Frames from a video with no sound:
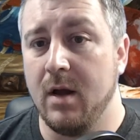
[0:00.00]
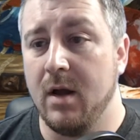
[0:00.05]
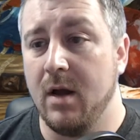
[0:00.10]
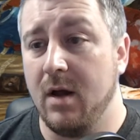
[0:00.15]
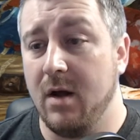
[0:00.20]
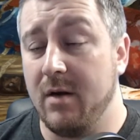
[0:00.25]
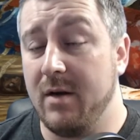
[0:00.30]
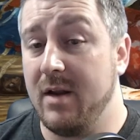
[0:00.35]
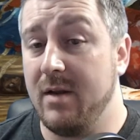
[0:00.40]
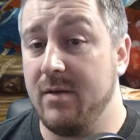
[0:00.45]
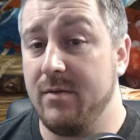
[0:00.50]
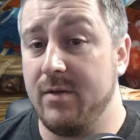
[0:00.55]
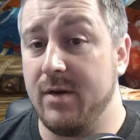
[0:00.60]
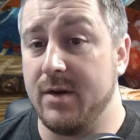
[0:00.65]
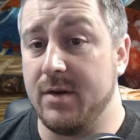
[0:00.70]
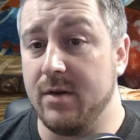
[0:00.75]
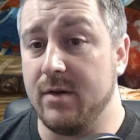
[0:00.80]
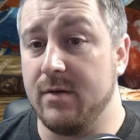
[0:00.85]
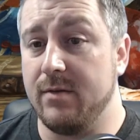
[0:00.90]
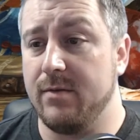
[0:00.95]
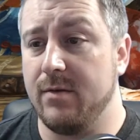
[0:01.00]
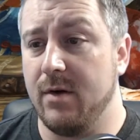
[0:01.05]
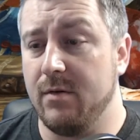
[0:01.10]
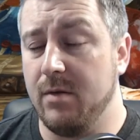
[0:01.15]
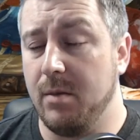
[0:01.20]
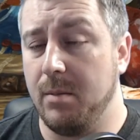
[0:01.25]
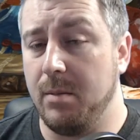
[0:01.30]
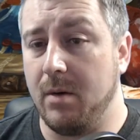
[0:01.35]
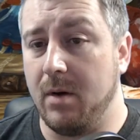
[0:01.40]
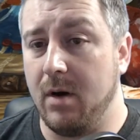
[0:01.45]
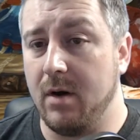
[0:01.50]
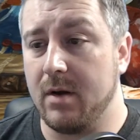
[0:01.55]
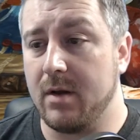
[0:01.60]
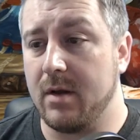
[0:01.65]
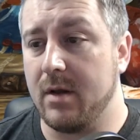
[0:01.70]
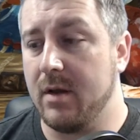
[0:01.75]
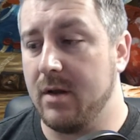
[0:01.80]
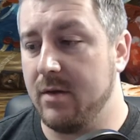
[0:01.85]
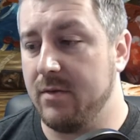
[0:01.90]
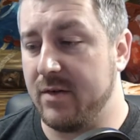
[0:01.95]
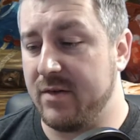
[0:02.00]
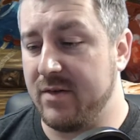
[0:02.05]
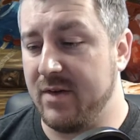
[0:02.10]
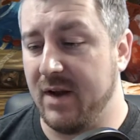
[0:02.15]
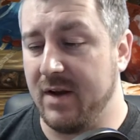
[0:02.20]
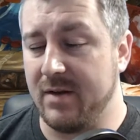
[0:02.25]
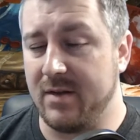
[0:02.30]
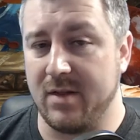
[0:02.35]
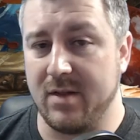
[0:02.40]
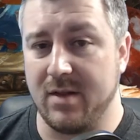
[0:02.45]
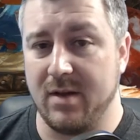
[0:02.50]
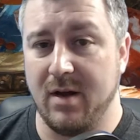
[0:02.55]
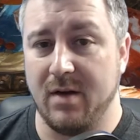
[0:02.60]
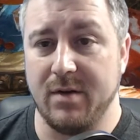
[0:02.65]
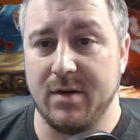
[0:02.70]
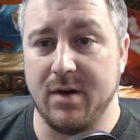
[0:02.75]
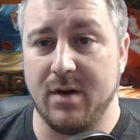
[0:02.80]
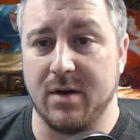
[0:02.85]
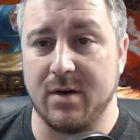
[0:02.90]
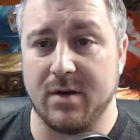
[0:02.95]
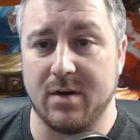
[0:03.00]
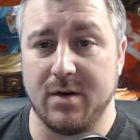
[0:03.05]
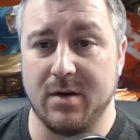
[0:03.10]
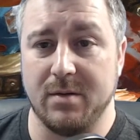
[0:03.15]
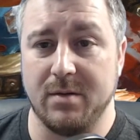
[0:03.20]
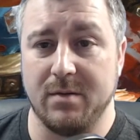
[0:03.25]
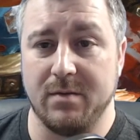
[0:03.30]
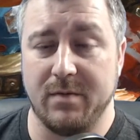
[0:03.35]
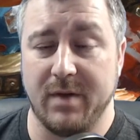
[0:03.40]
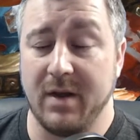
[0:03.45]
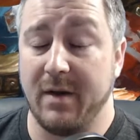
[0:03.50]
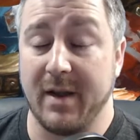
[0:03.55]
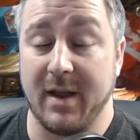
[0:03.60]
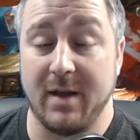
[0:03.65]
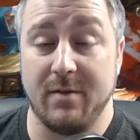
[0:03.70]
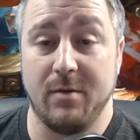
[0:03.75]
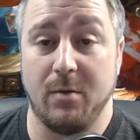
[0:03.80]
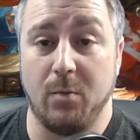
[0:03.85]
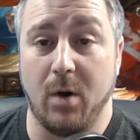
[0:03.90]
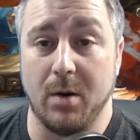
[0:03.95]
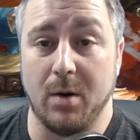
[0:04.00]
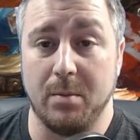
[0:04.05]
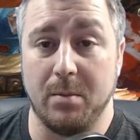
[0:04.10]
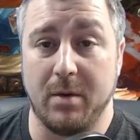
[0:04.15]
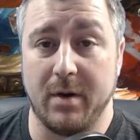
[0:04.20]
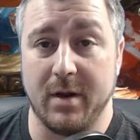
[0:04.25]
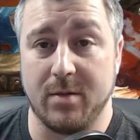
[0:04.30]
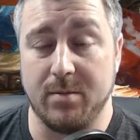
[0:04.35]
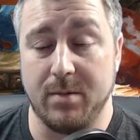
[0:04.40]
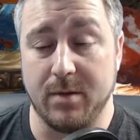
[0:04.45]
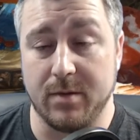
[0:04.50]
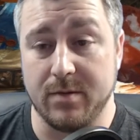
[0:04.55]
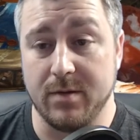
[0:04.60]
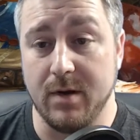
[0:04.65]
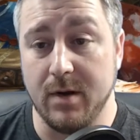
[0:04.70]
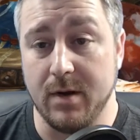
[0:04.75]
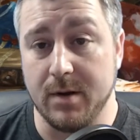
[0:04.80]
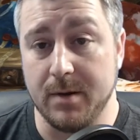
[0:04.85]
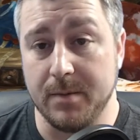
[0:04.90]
and even if they do throw a block, the chances are they're not going to, we only get the 1 blitz per turn,